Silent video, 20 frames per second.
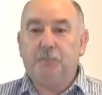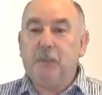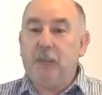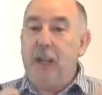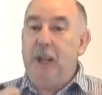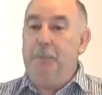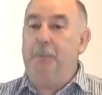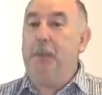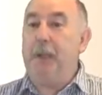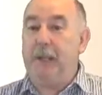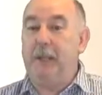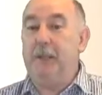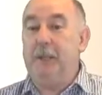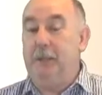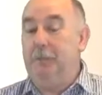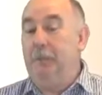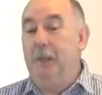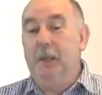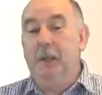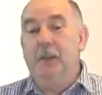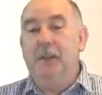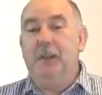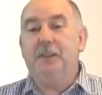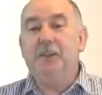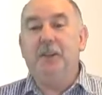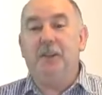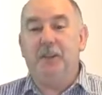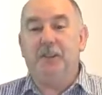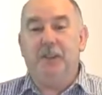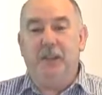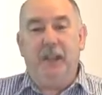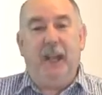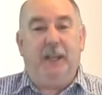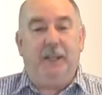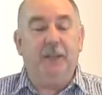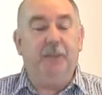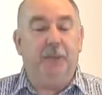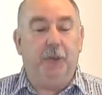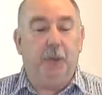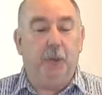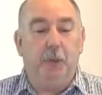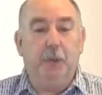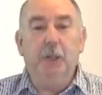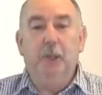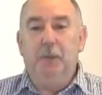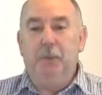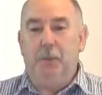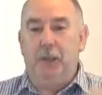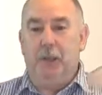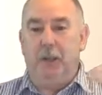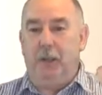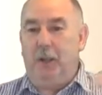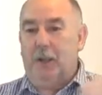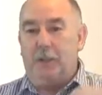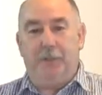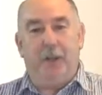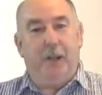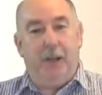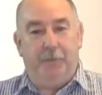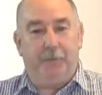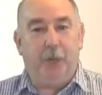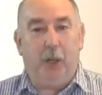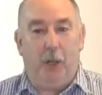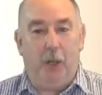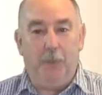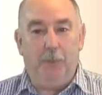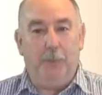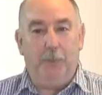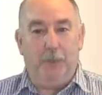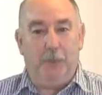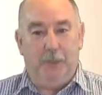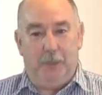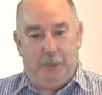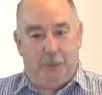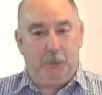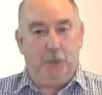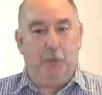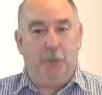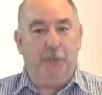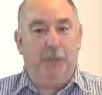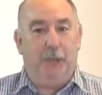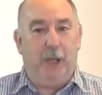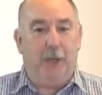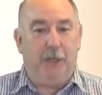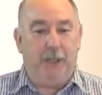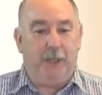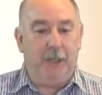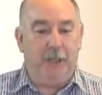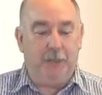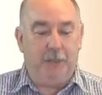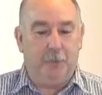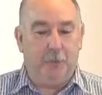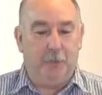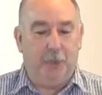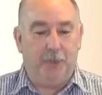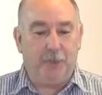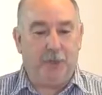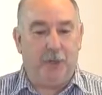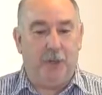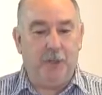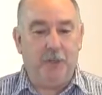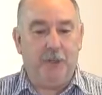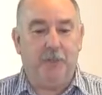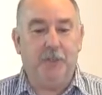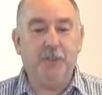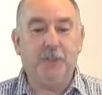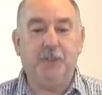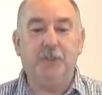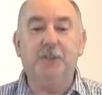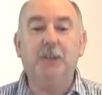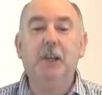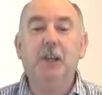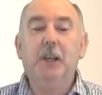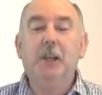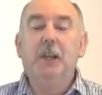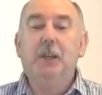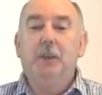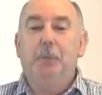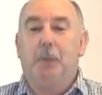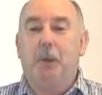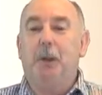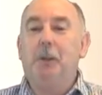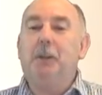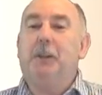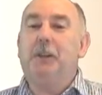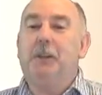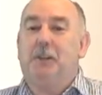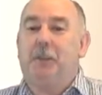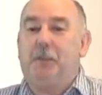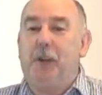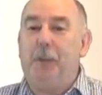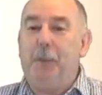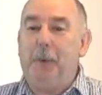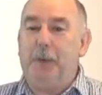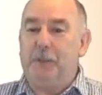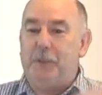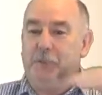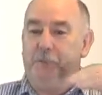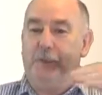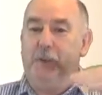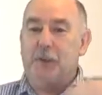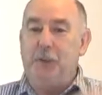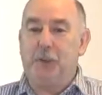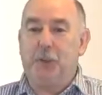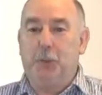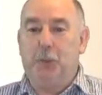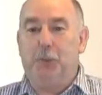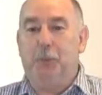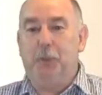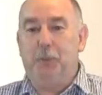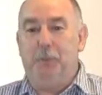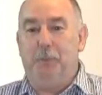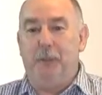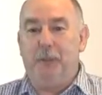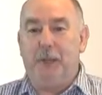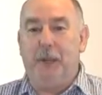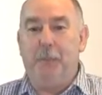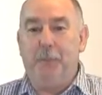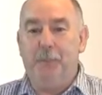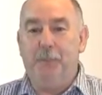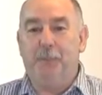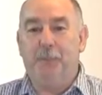And picking them is not necessarily that difficult, but I don't have time in this short video to get into all those kinds of issues. But I look at strapping as a very short-term measure.